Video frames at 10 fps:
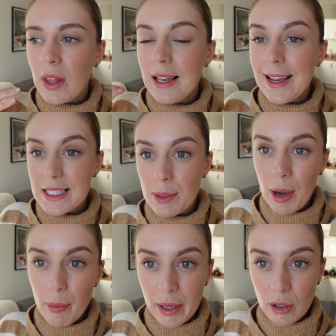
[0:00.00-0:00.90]
less
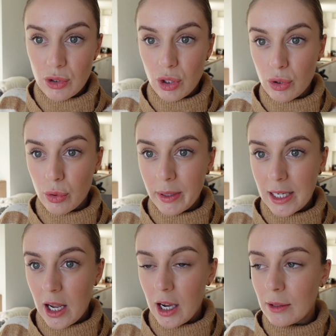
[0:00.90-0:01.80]
about being on social
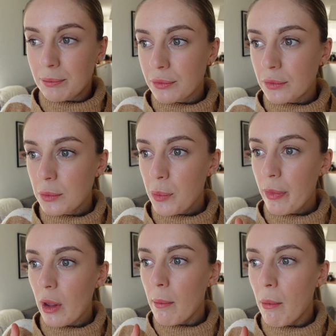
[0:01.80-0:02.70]
media,
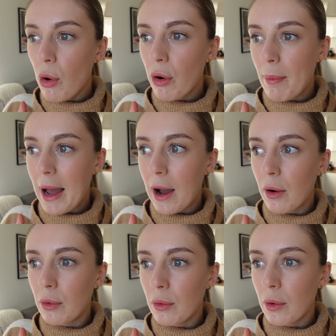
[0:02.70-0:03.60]
more
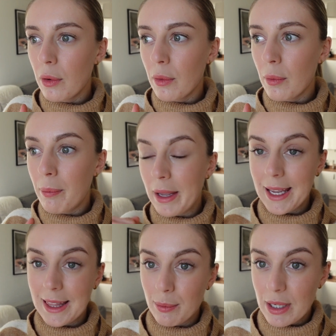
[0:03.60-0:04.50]
about
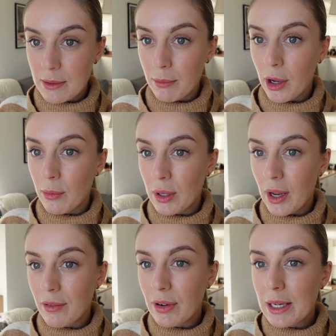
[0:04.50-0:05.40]
being in the present moment.
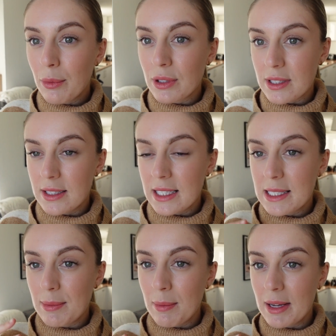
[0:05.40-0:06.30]
I really want Sundays
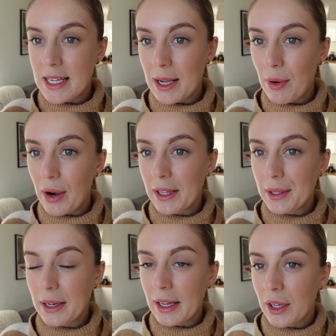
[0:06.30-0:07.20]
to be my day where I
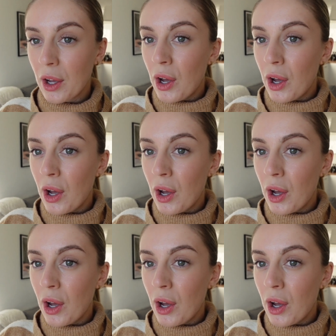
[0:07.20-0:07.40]
can like